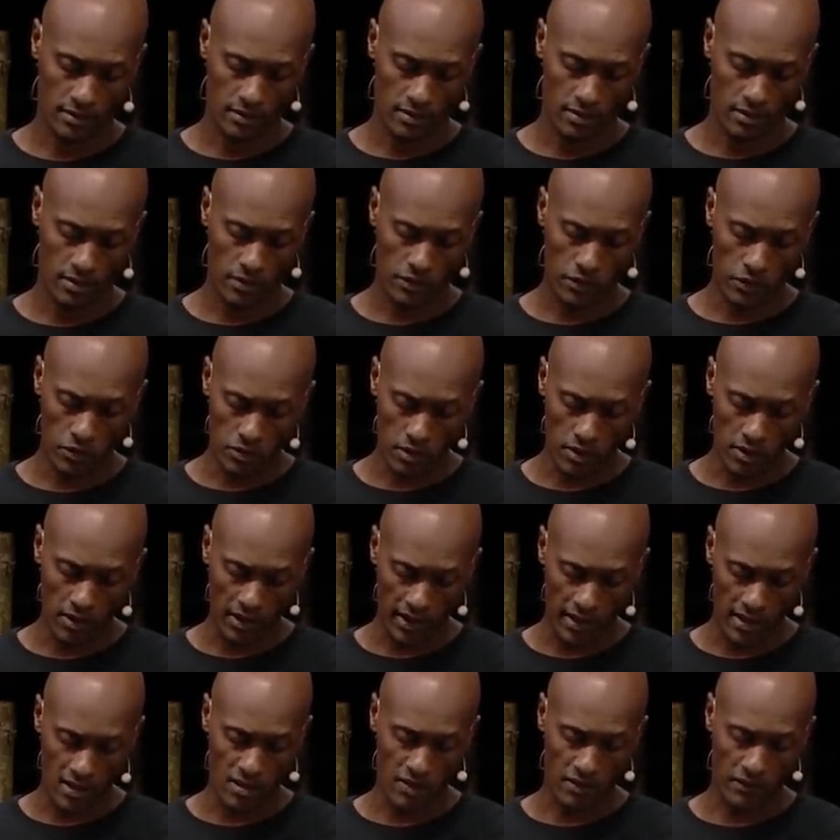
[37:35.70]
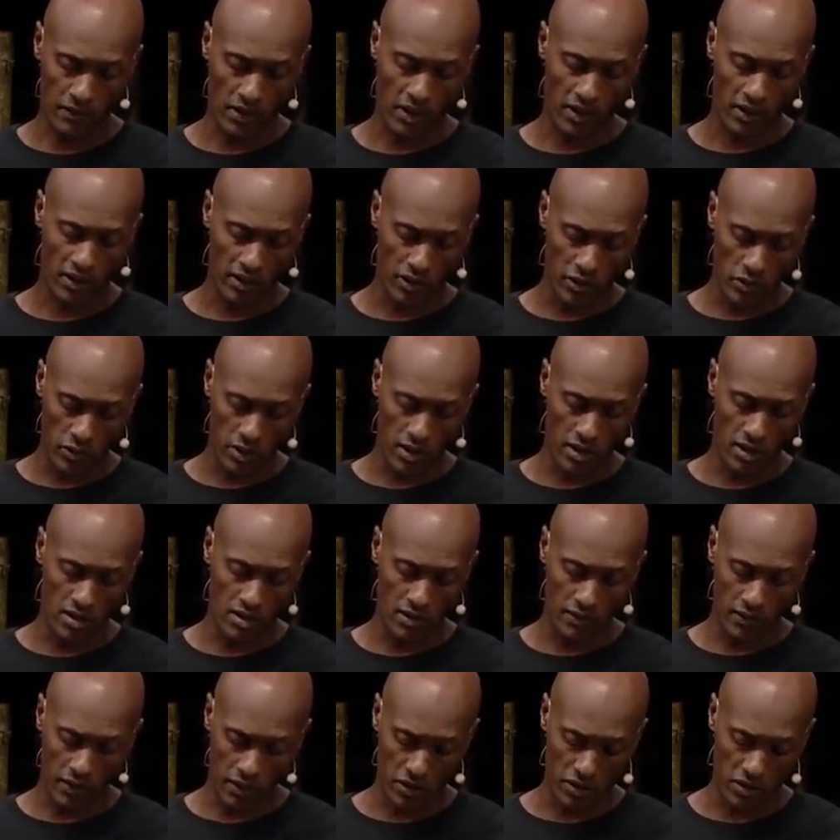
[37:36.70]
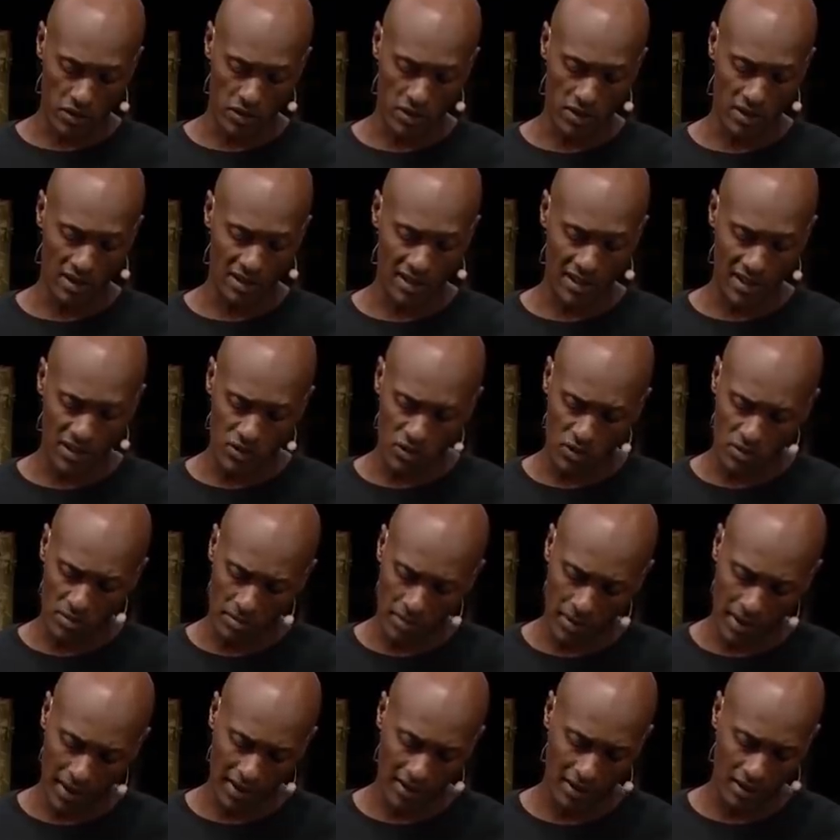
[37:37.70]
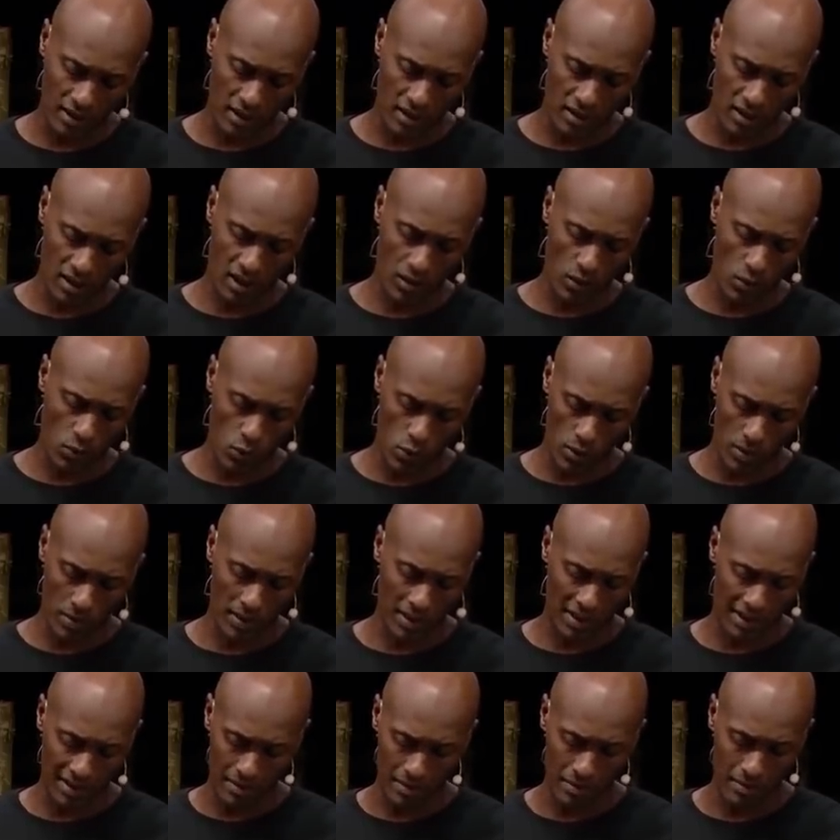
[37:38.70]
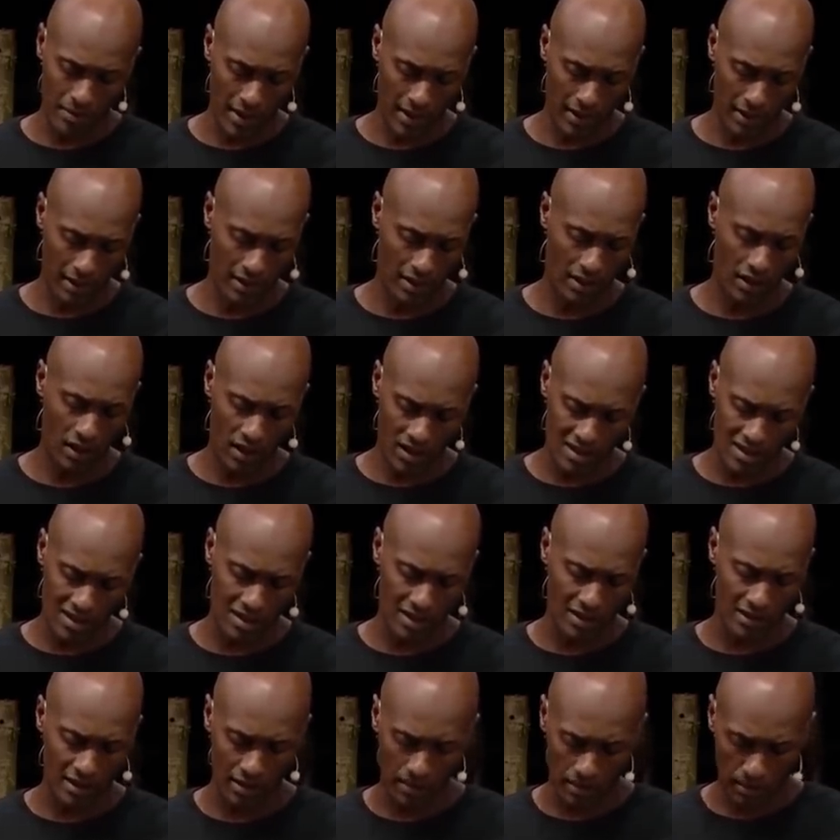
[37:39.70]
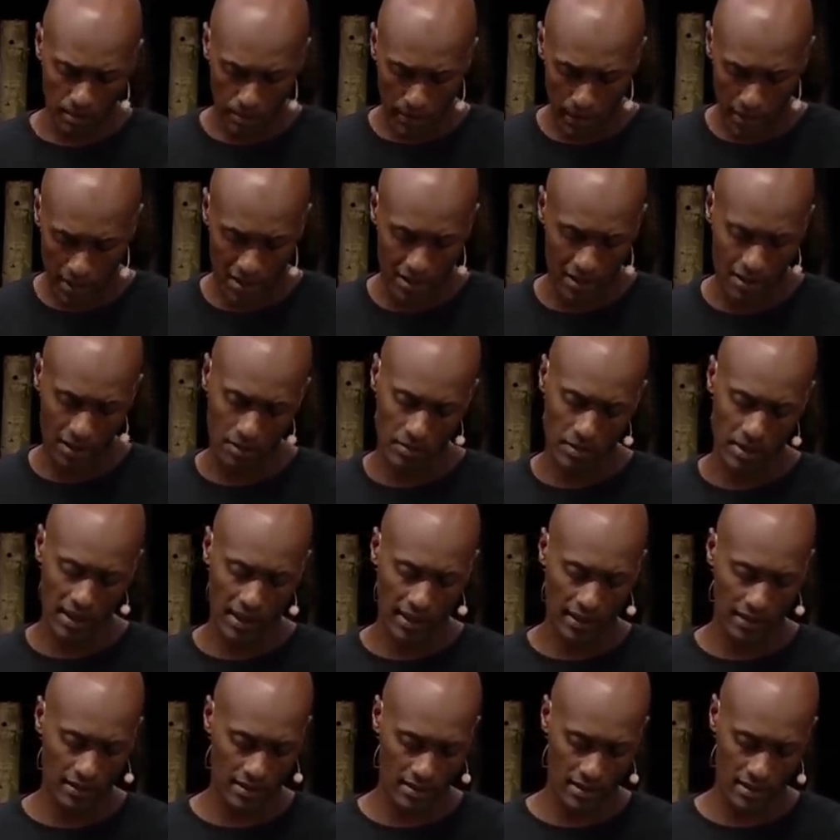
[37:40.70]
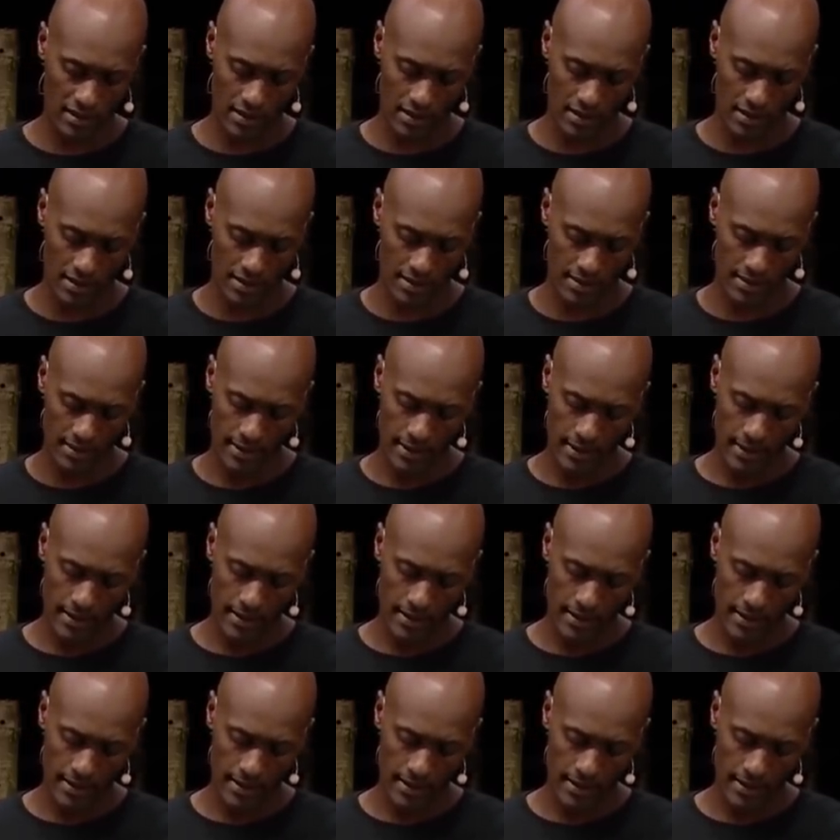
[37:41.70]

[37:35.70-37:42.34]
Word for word: Through the lens of our ingredients of our journey, let's remind the young women and men hustling and bustling behind the scenes